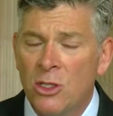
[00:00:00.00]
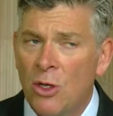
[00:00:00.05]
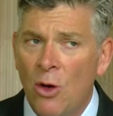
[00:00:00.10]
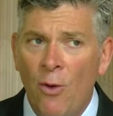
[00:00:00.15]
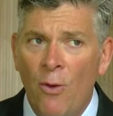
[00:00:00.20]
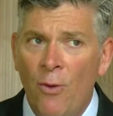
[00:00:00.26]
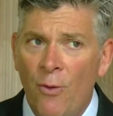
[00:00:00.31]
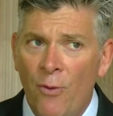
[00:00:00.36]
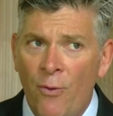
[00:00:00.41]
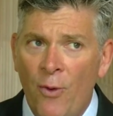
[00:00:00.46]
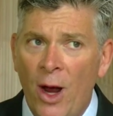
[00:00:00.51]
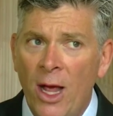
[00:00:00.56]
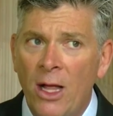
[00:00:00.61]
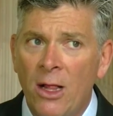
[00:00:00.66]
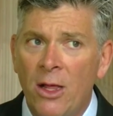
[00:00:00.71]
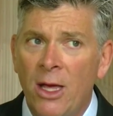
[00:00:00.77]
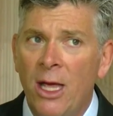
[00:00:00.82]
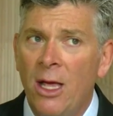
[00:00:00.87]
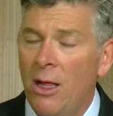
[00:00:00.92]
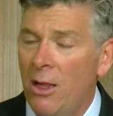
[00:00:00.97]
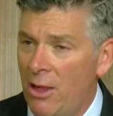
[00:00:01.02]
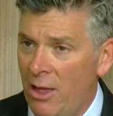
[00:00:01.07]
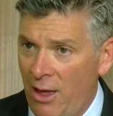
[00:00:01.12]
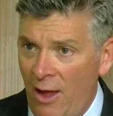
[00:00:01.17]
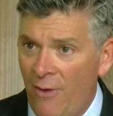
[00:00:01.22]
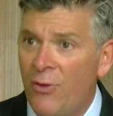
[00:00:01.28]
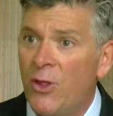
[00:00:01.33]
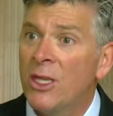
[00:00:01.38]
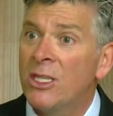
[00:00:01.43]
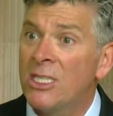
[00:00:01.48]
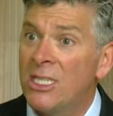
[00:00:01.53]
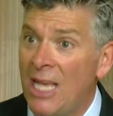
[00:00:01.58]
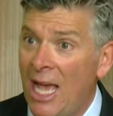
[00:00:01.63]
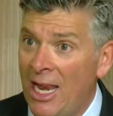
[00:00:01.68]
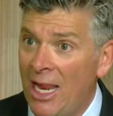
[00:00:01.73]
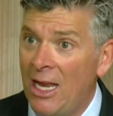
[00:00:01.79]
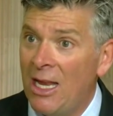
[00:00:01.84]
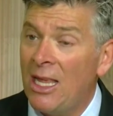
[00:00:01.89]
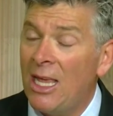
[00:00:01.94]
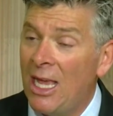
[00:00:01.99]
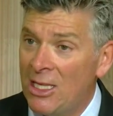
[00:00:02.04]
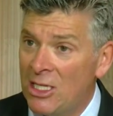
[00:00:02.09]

so, frankly, if the Senate